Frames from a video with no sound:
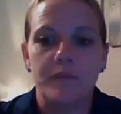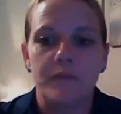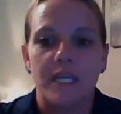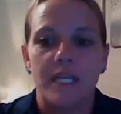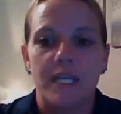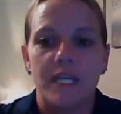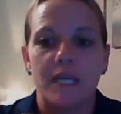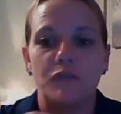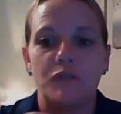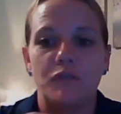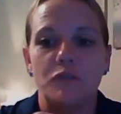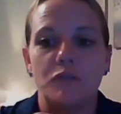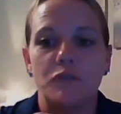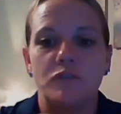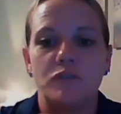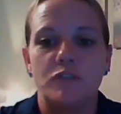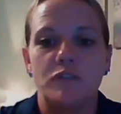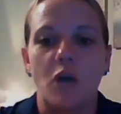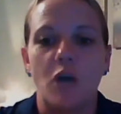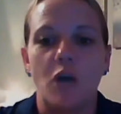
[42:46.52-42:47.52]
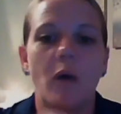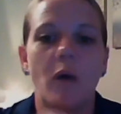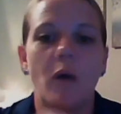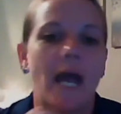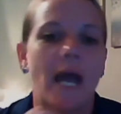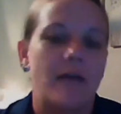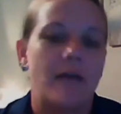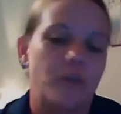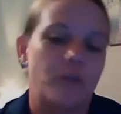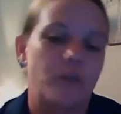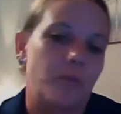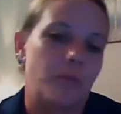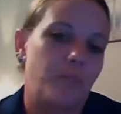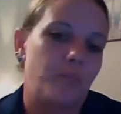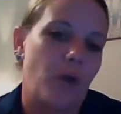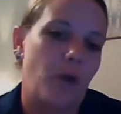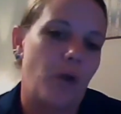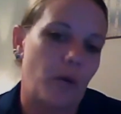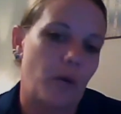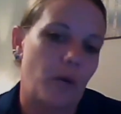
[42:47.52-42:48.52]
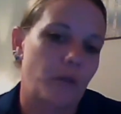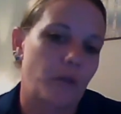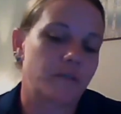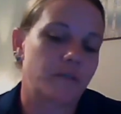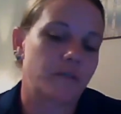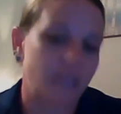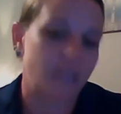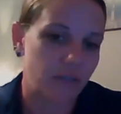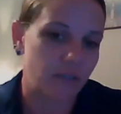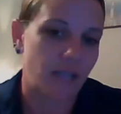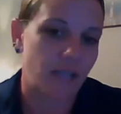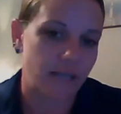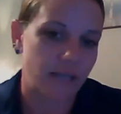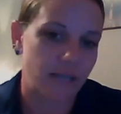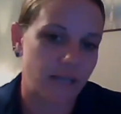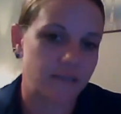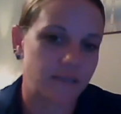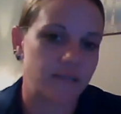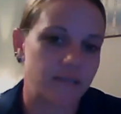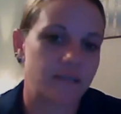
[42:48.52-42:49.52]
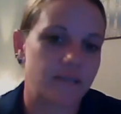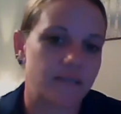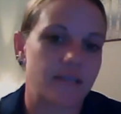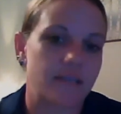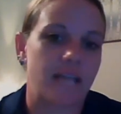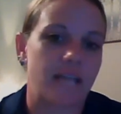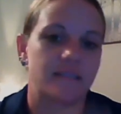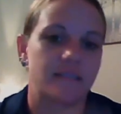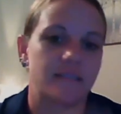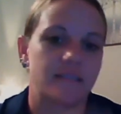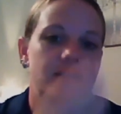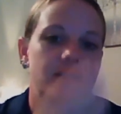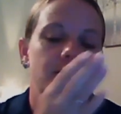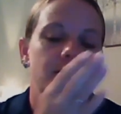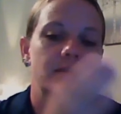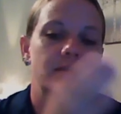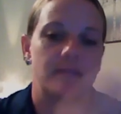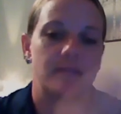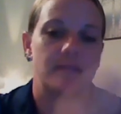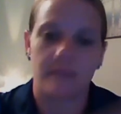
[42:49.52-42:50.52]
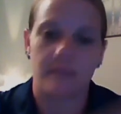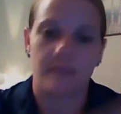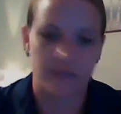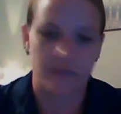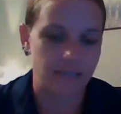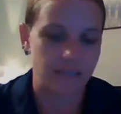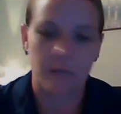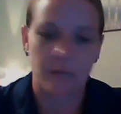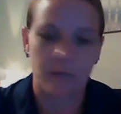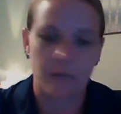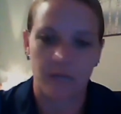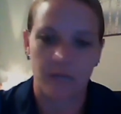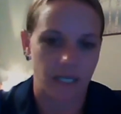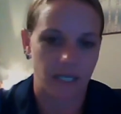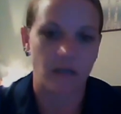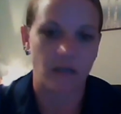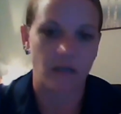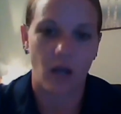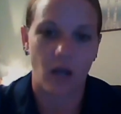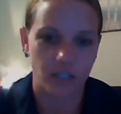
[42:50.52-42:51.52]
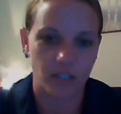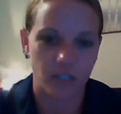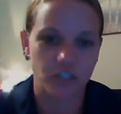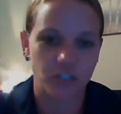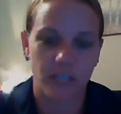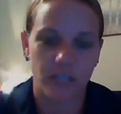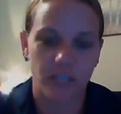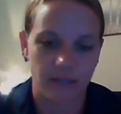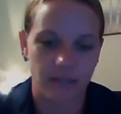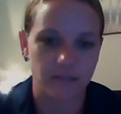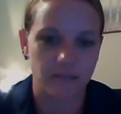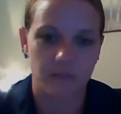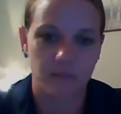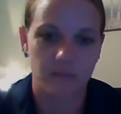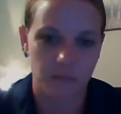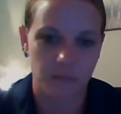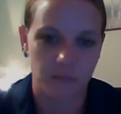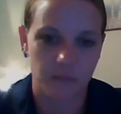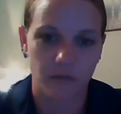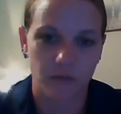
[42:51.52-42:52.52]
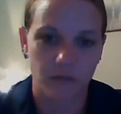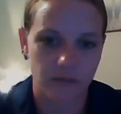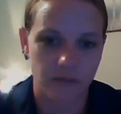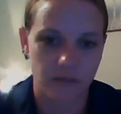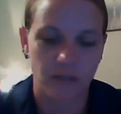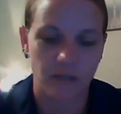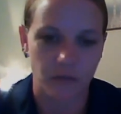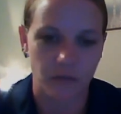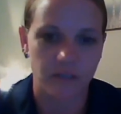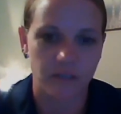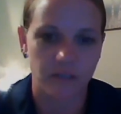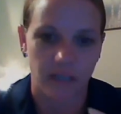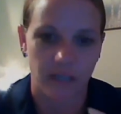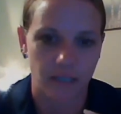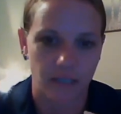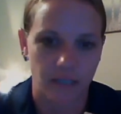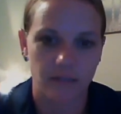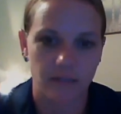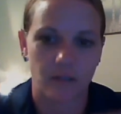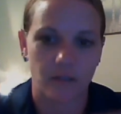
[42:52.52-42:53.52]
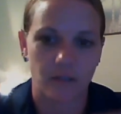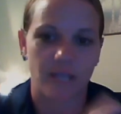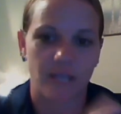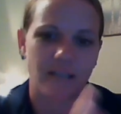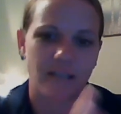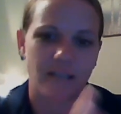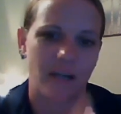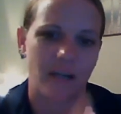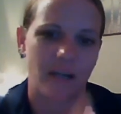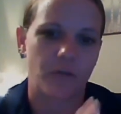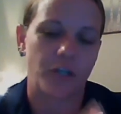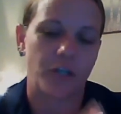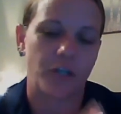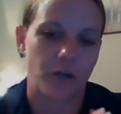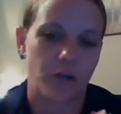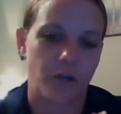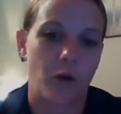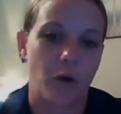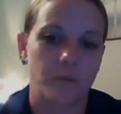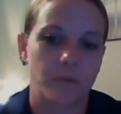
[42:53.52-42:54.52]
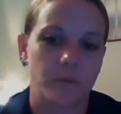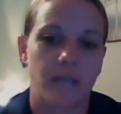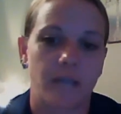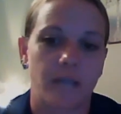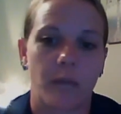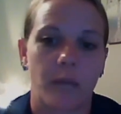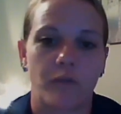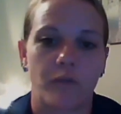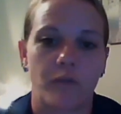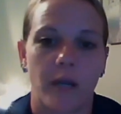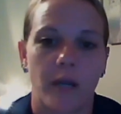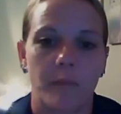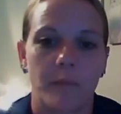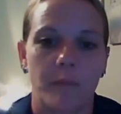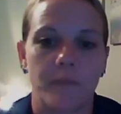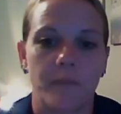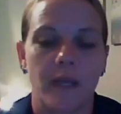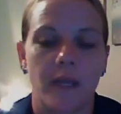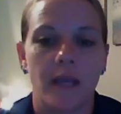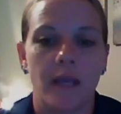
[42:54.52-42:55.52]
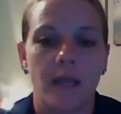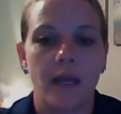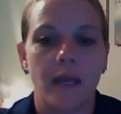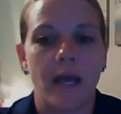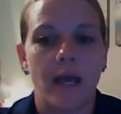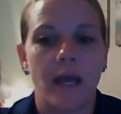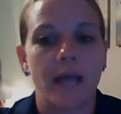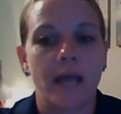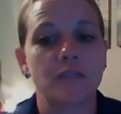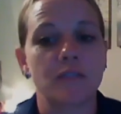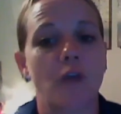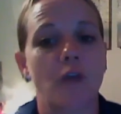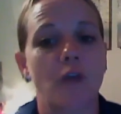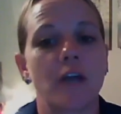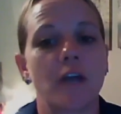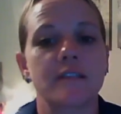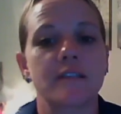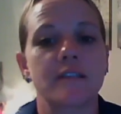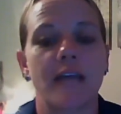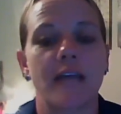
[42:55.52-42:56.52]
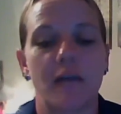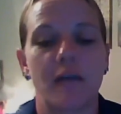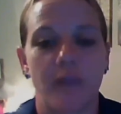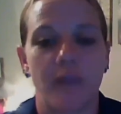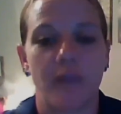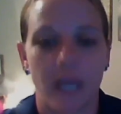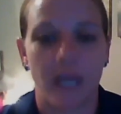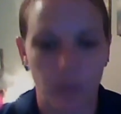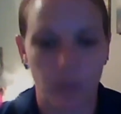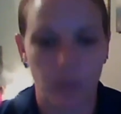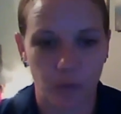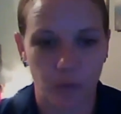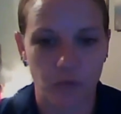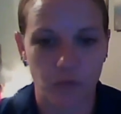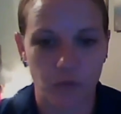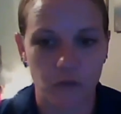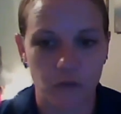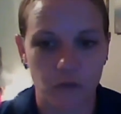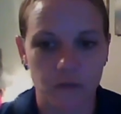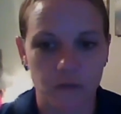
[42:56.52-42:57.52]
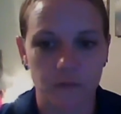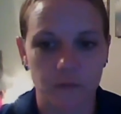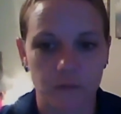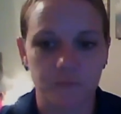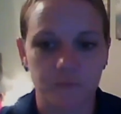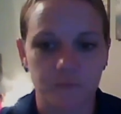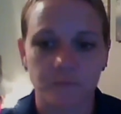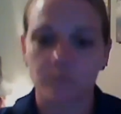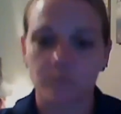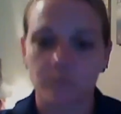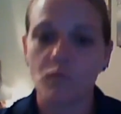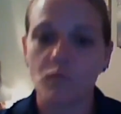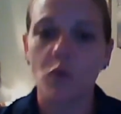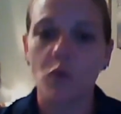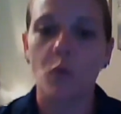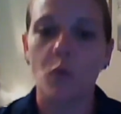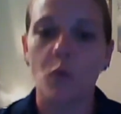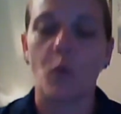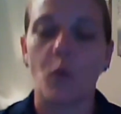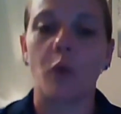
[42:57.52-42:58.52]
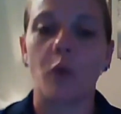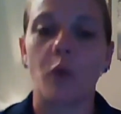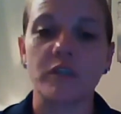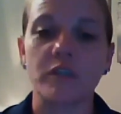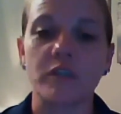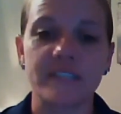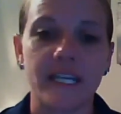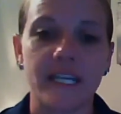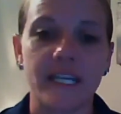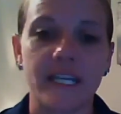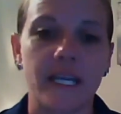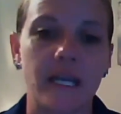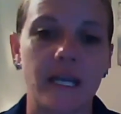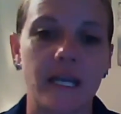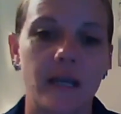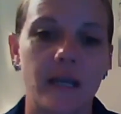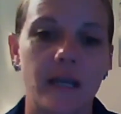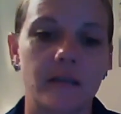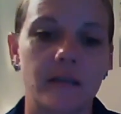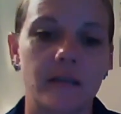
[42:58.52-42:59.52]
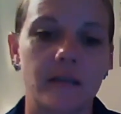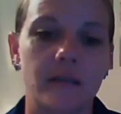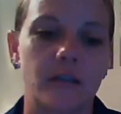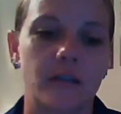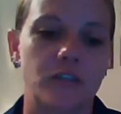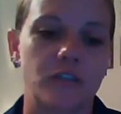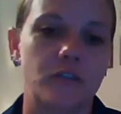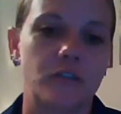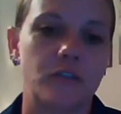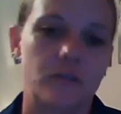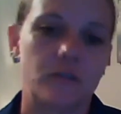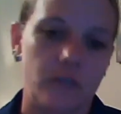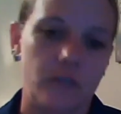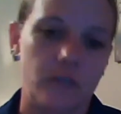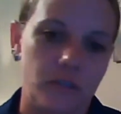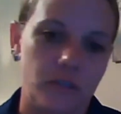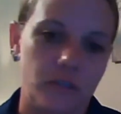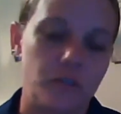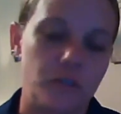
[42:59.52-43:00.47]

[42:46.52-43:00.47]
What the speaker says: If you don't have your Part 107 license, that's the same thing, a knowledge test and some self-study. So that's kind of on your own time frame. As far as the FAA approvals, what we're seeing, there's the two